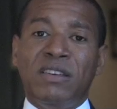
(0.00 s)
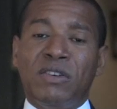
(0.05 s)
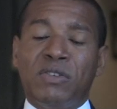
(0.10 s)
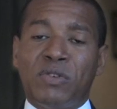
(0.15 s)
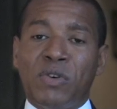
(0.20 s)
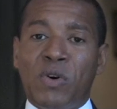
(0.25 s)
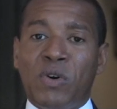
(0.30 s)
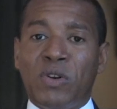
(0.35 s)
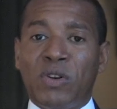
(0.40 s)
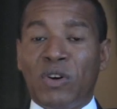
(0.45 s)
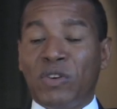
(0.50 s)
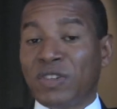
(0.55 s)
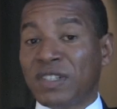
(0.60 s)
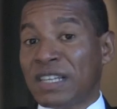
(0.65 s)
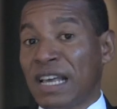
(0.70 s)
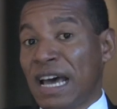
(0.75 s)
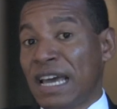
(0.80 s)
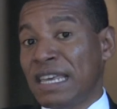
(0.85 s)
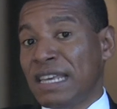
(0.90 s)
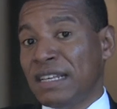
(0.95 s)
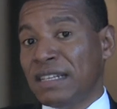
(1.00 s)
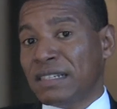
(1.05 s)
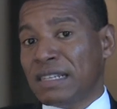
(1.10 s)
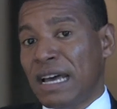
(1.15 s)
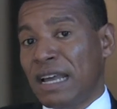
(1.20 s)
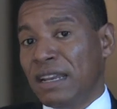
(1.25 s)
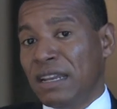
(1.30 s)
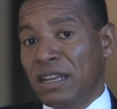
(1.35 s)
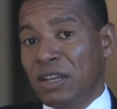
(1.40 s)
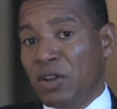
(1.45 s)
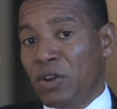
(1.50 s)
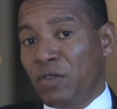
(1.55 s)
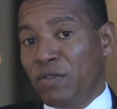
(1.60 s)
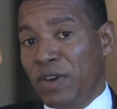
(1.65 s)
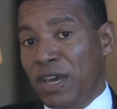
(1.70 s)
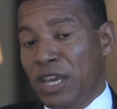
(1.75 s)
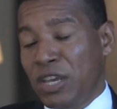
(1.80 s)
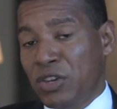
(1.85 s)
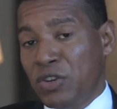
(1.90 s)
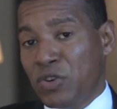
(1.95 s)
the role of science and
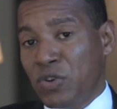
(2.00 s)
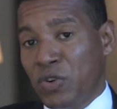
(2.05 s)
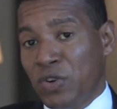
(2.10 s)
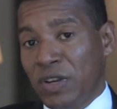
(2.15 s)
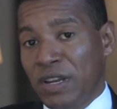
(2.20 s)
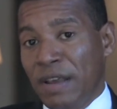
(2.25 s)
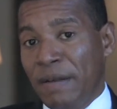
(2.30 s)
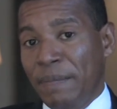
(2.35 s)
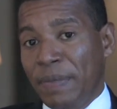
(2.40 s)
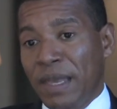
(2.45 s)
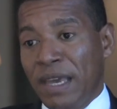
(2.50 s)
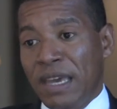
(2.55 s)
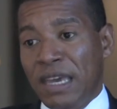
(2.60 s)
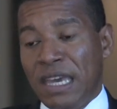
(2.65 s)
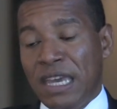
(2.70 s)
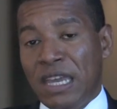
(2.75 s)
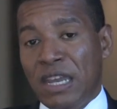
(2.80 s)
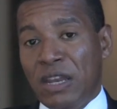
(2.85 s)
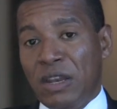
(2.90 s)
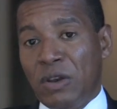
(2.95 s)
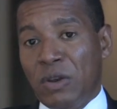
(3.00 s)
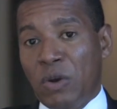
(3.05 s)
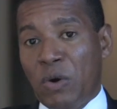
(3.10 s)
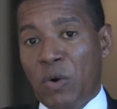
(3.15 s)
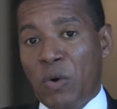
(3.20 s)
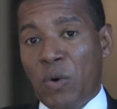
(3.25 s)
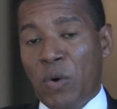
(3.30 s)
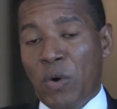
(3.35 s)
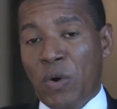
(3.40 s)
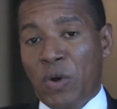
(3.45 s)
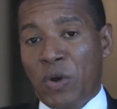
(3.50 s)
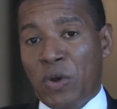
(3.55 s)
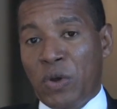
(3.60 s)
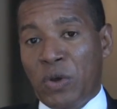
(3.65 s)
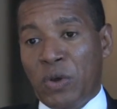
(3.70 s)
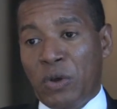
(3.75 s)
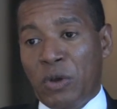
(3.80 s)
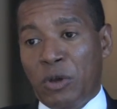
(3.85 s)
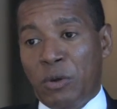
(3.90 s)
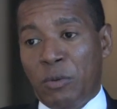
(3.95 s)
innovation in
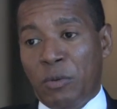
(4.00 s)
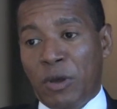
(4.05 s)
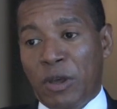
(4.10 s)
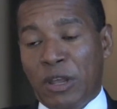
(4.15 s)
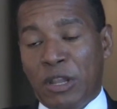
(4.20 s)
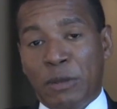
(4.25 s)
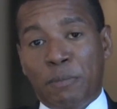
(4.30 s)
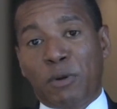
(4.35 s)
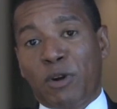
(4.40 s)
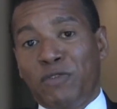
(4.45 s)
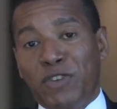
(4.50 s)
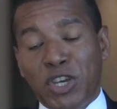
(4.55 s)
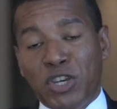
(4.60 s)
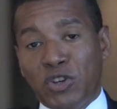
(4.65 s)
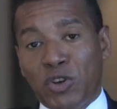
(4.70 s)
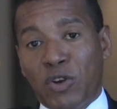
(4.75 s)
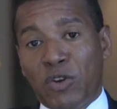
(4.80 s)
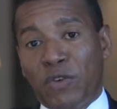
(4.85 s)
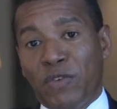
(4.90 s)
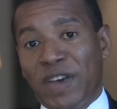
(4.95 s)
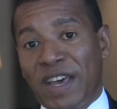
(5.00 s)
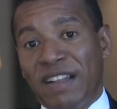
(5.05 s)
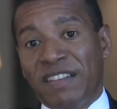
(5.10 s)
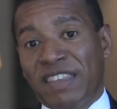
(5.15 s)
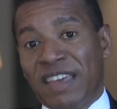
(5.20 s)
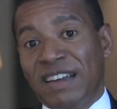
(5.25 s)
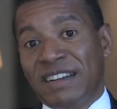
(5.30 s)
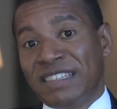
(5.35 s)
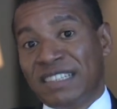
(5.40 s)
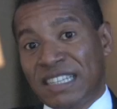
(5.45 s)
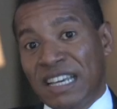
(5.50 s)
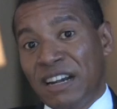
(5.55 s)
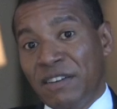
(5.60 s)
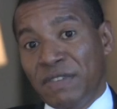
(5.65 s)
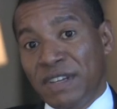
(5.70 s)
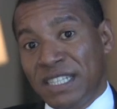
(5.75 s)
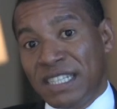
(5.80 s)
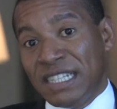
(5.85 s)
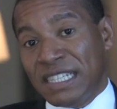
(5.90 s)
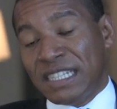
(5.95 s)
the provision of healthcare
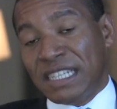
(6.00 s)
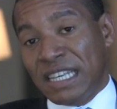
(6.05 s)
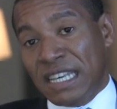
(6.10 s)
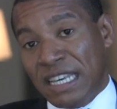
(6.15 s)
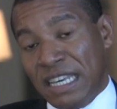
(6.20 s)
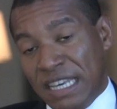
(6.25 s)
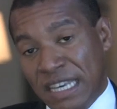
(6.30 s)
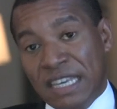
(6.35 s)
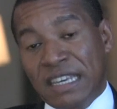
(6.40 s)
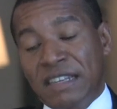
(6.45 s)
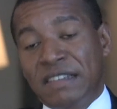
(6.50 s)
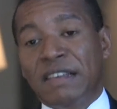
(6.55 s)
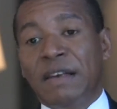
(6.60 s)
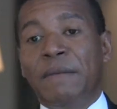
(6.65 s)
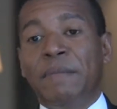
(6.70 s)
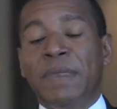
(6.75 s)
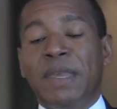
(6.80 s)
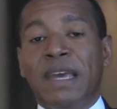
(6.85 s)
services is,